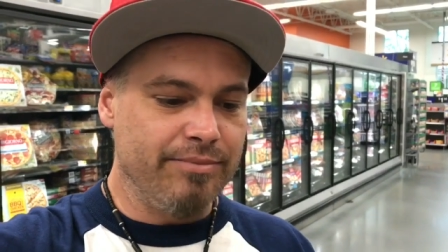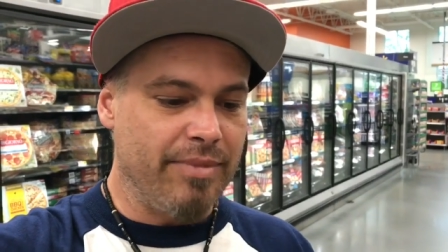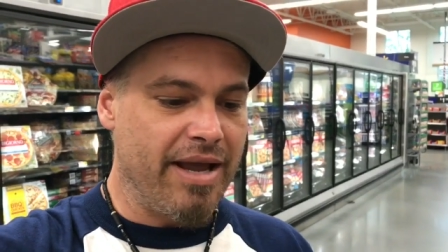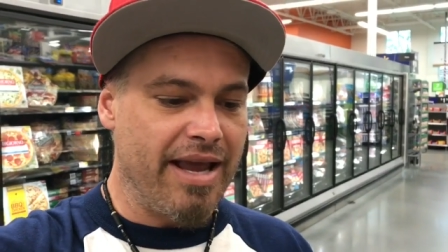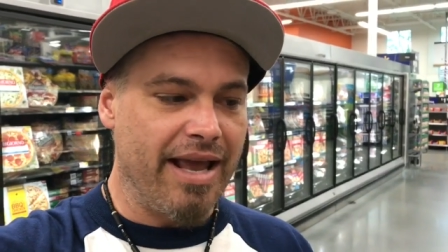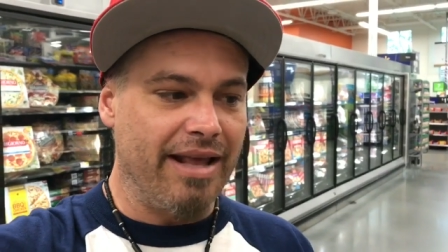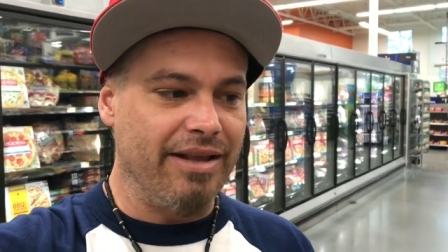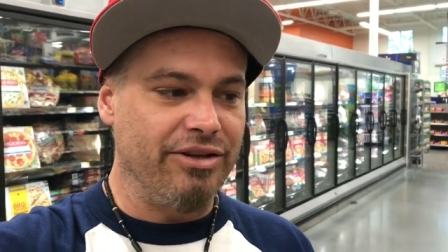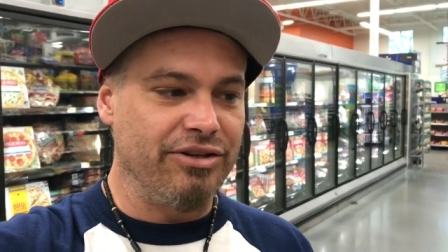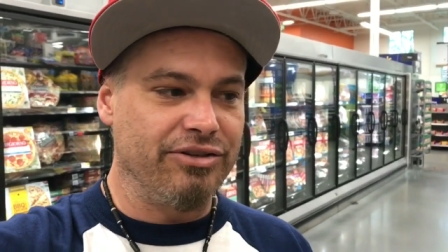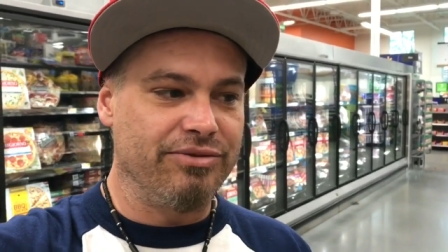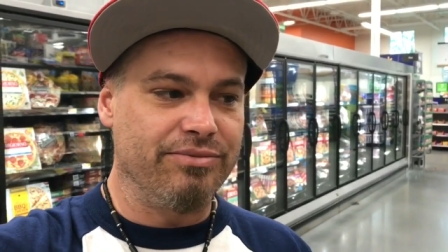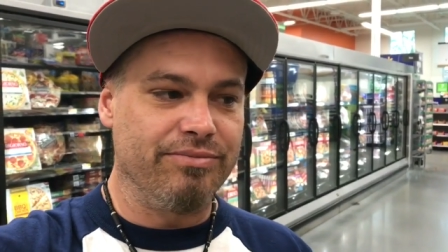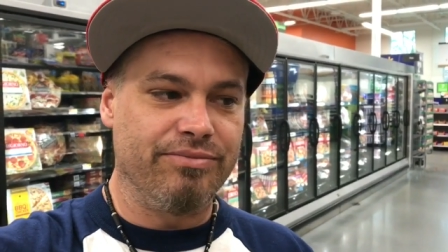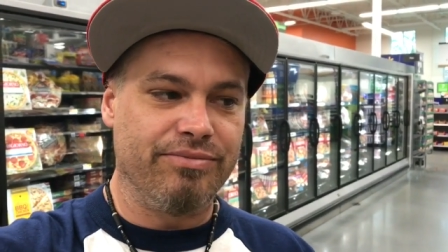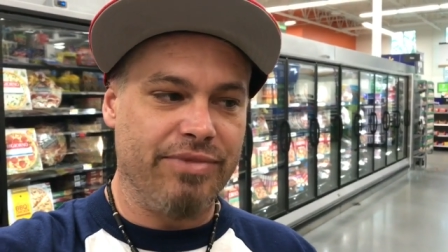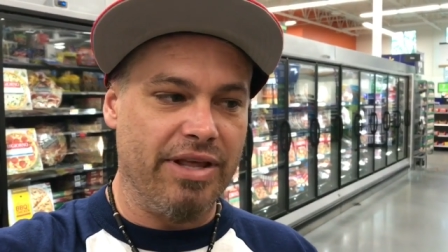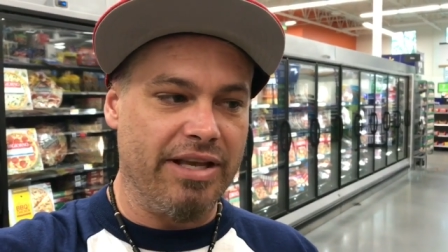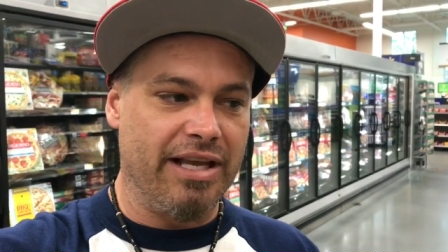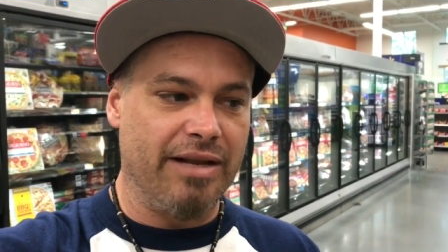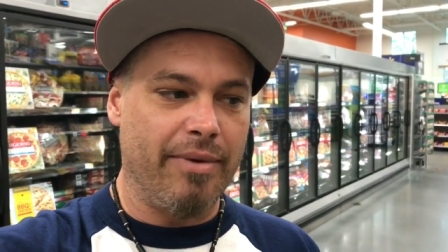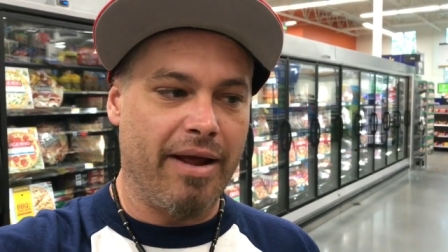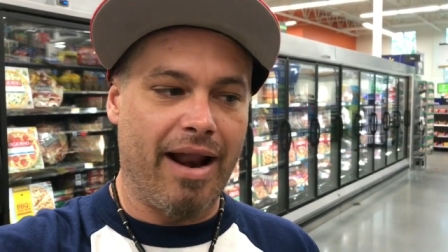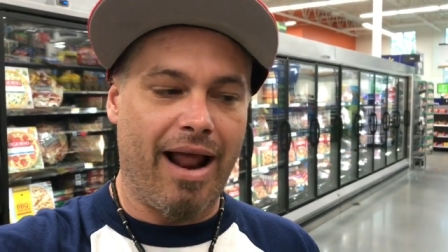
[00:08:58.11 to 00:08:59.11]
man, just
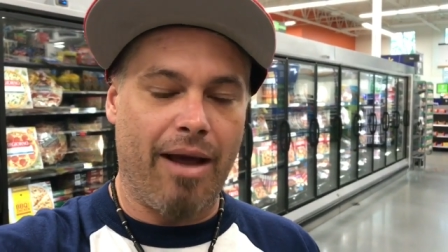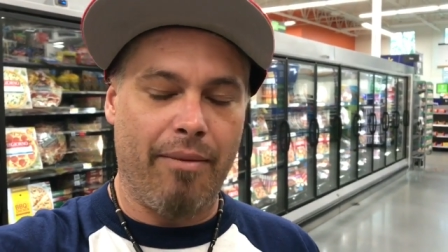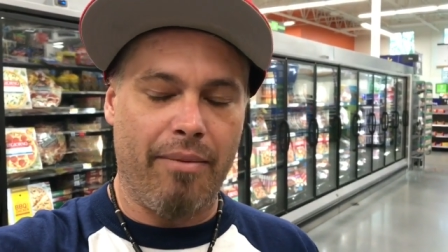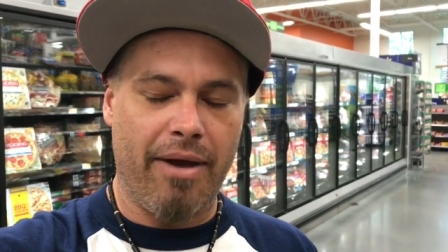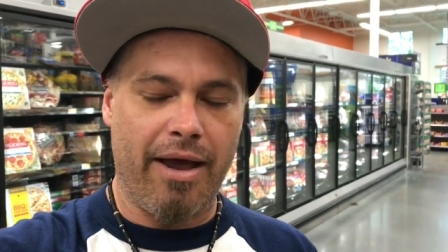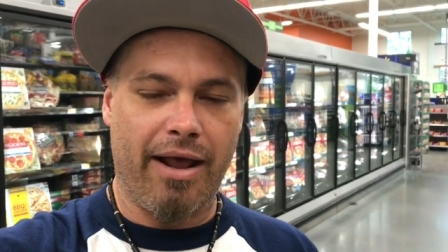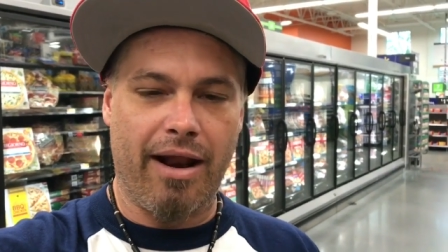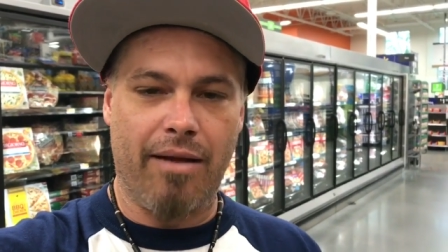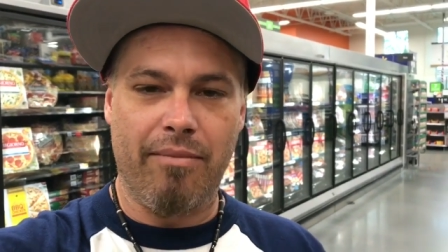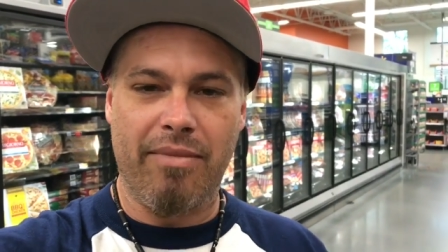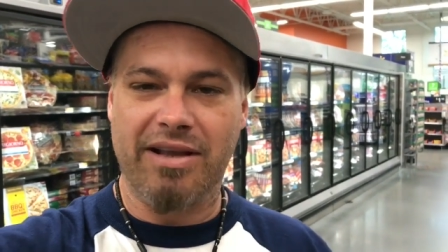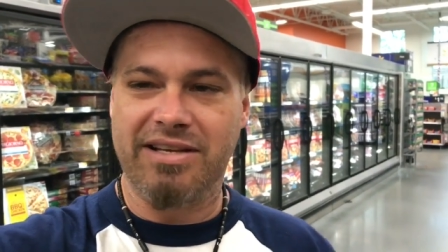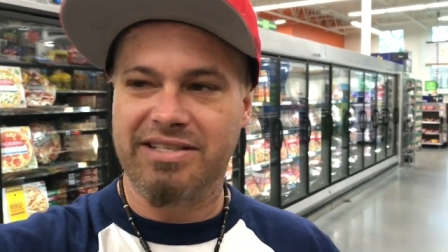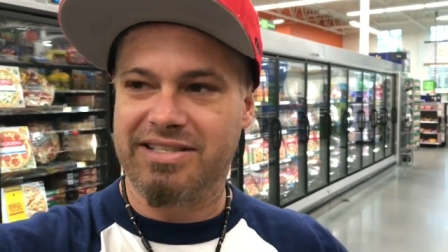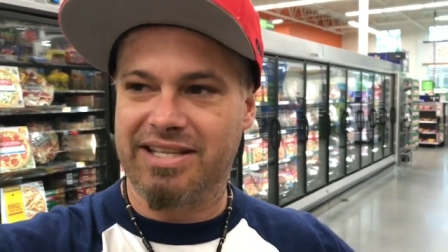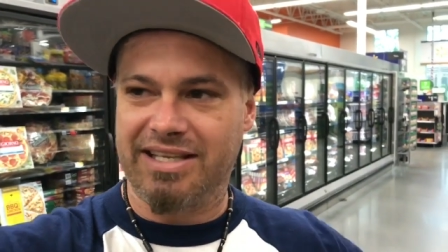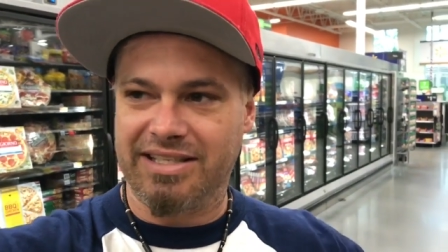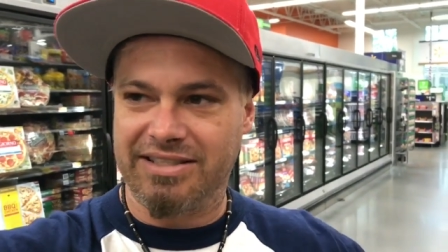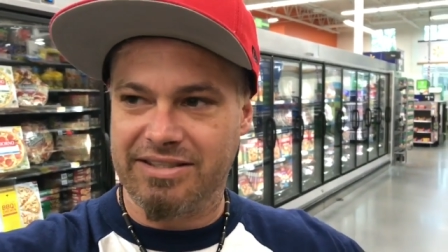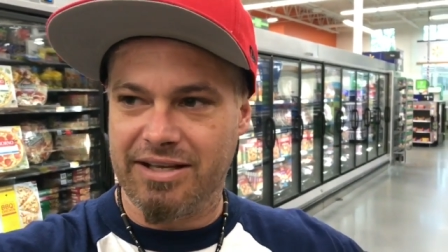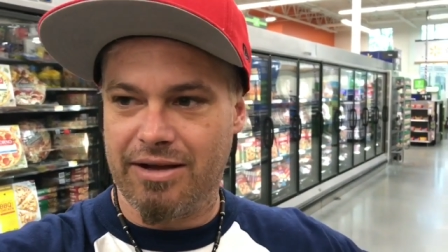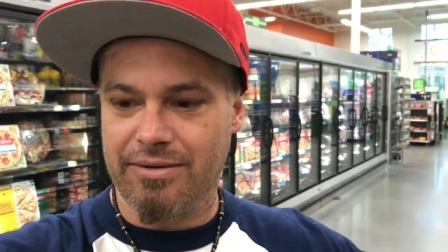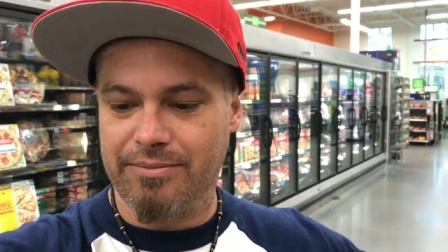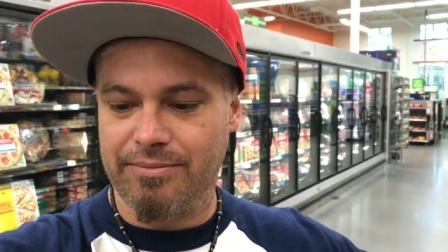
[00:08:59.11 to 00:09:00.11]
thinking about how bad I messed
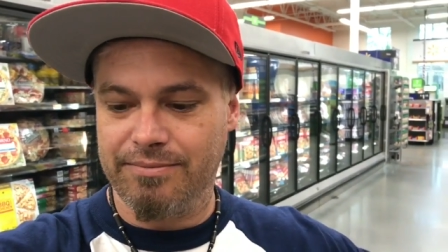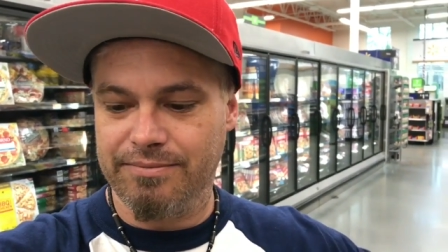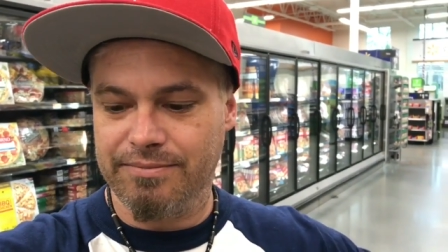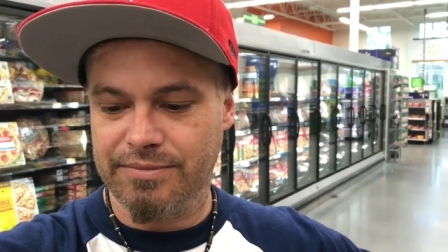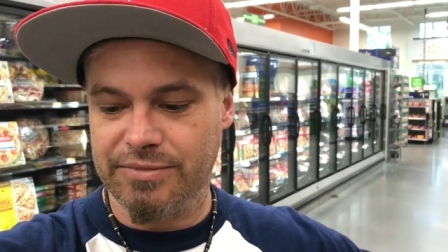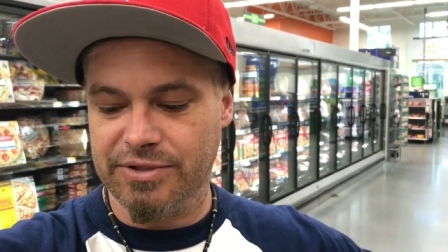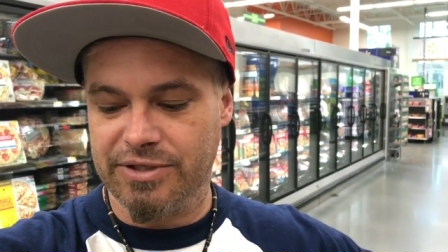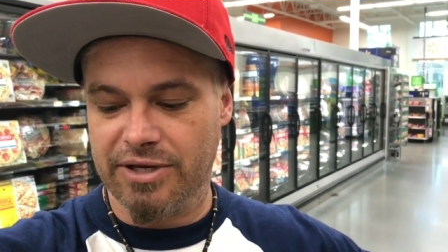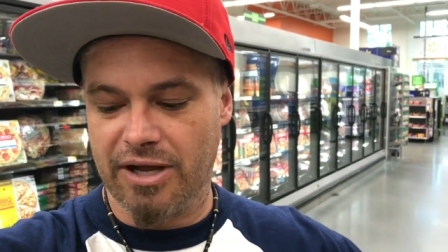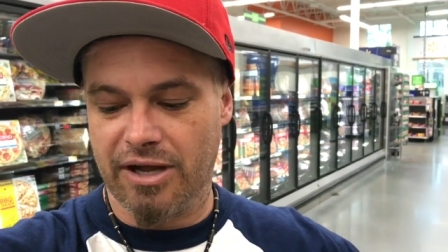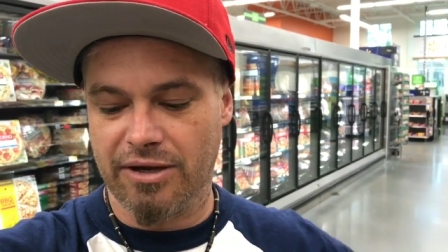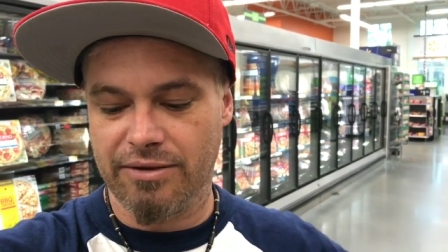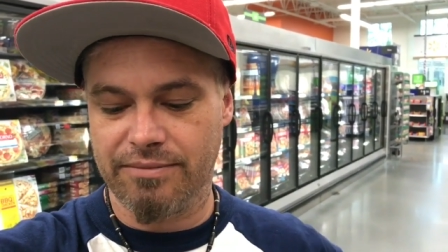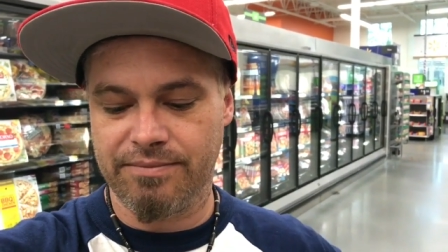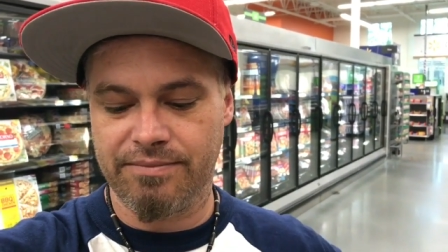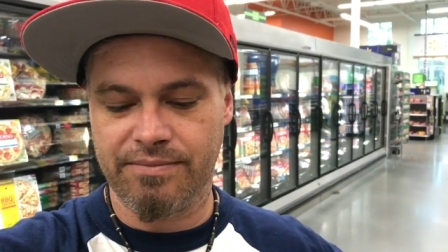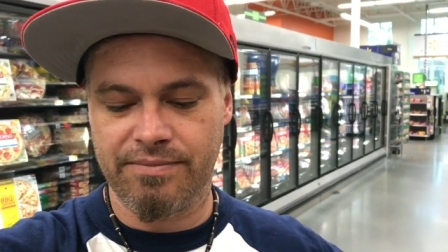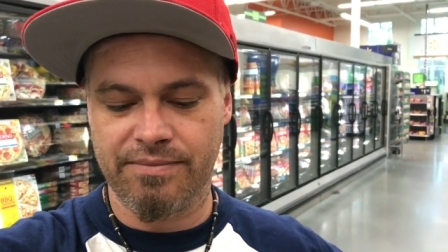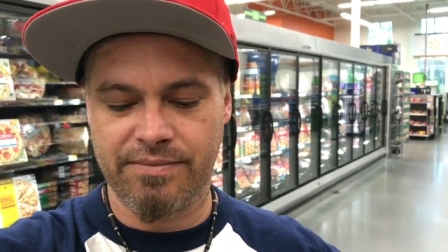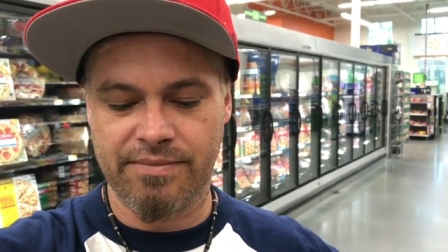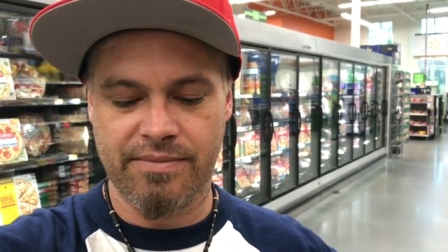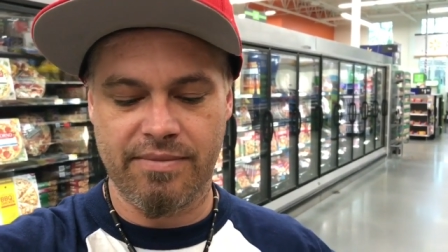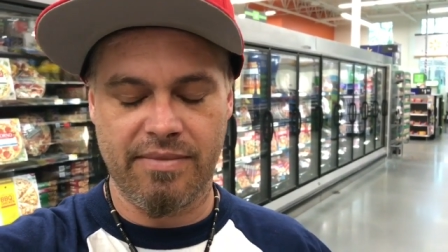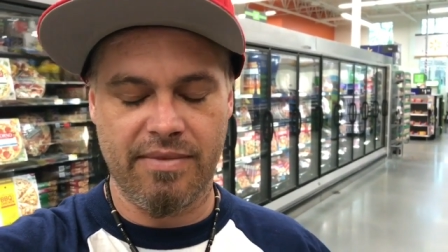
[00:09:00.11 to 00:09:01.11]
things up, you know,
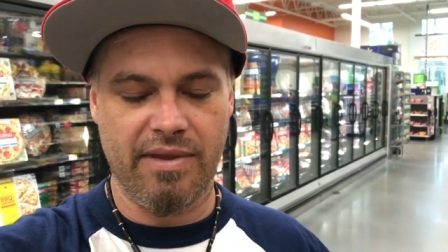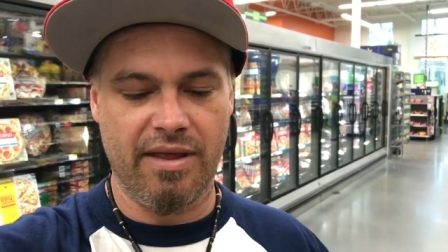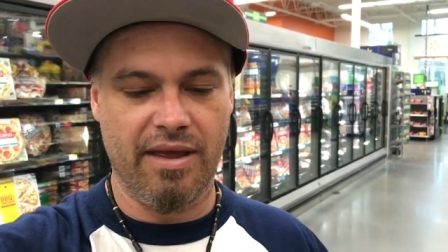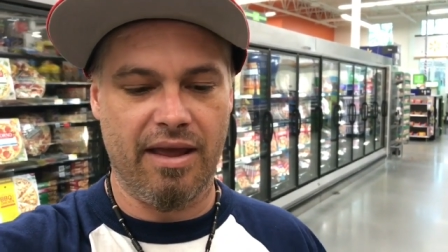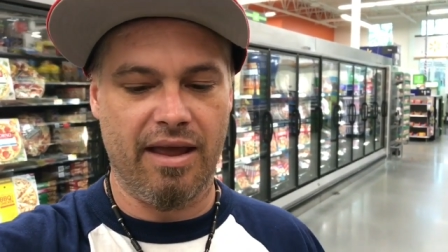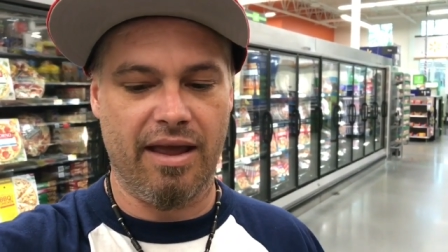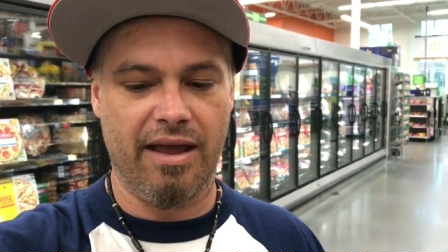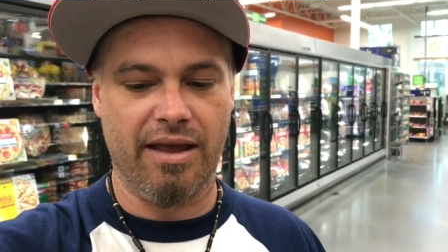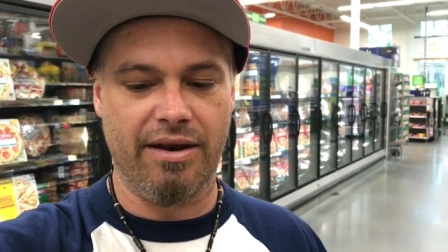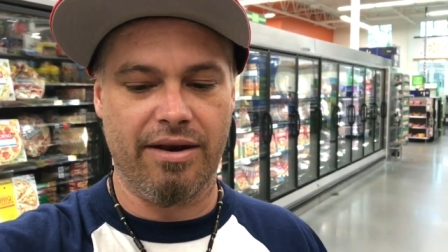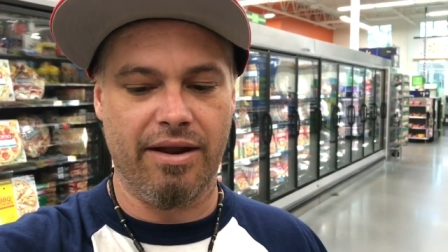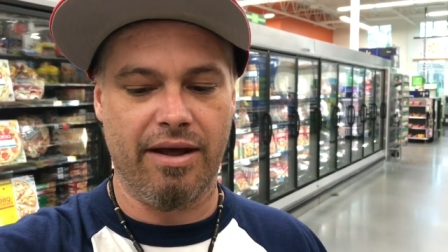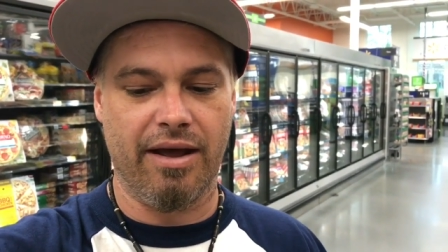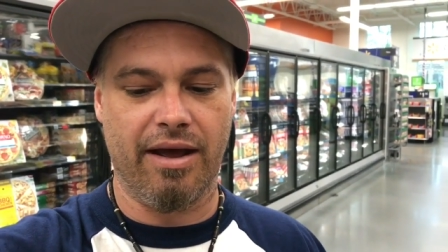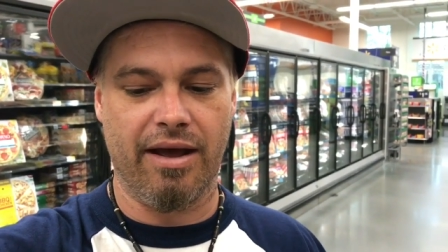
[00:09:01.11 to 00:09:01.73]
and.